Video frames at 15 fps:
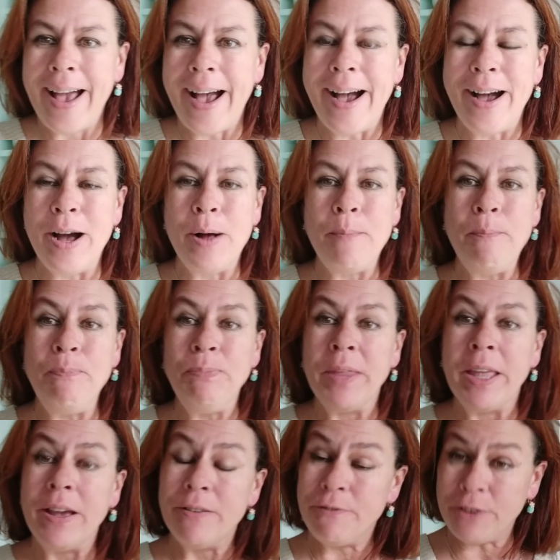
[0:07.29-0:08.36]

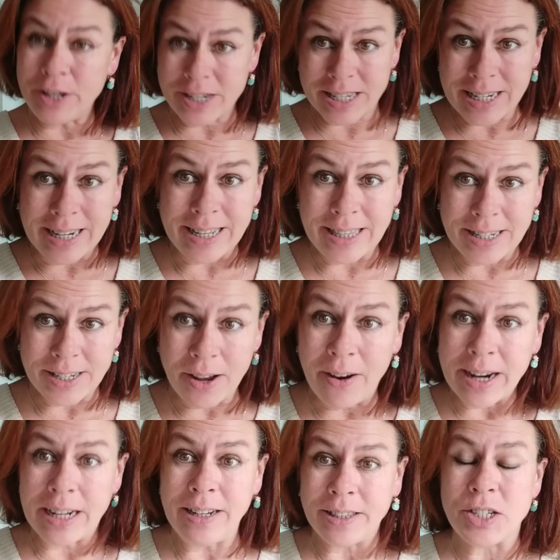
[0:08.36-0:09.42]
Firstly, the
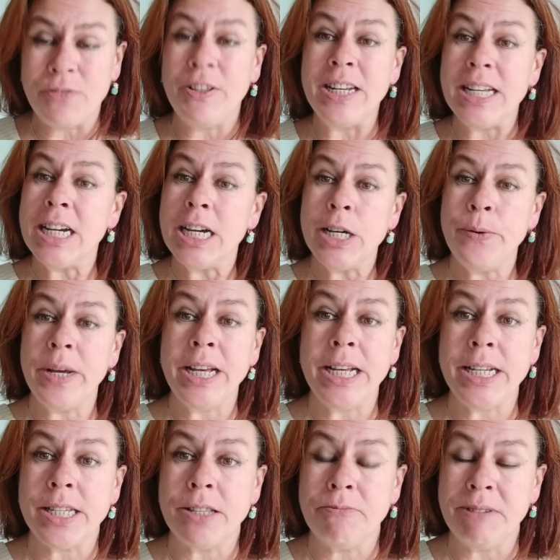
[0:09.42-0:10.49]
title of this video
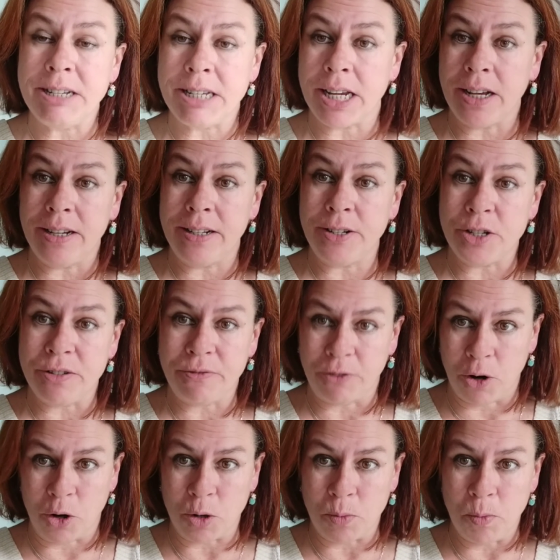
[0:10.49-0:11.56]
is The Return to
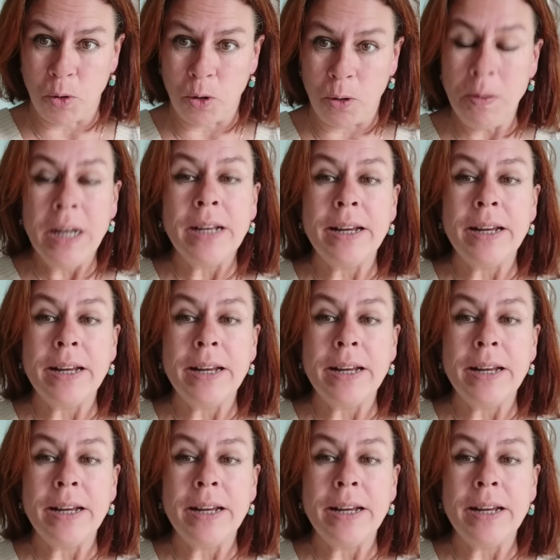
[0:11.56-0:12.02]
Frogmore.